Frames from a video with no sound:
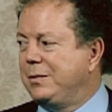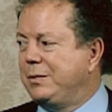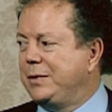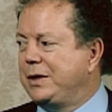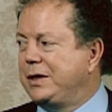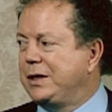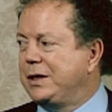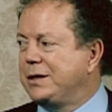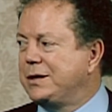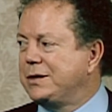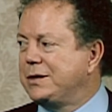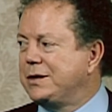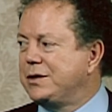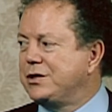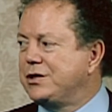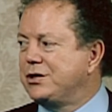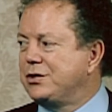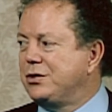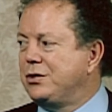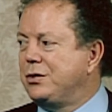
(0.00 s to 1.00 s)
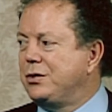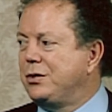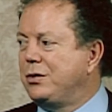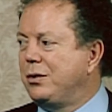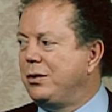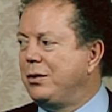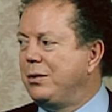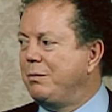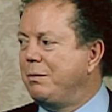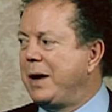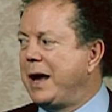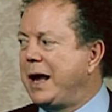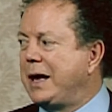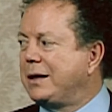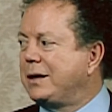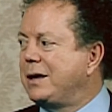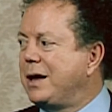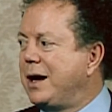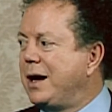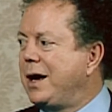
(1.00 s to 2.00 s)
because the soul,
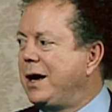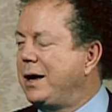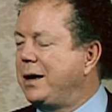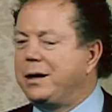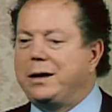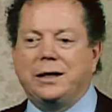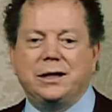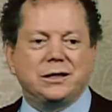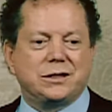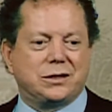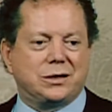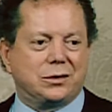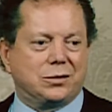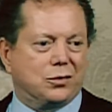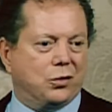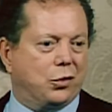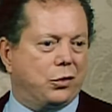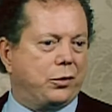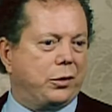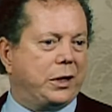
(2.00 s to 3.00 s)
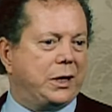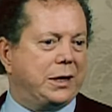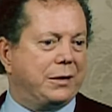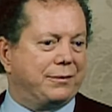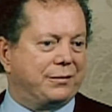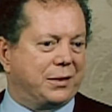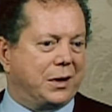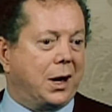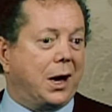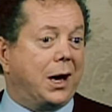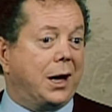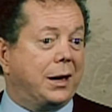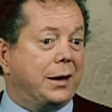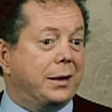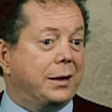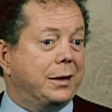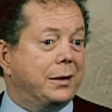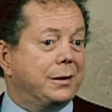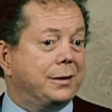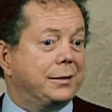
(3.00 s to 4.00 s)
mankind, is the glory of God.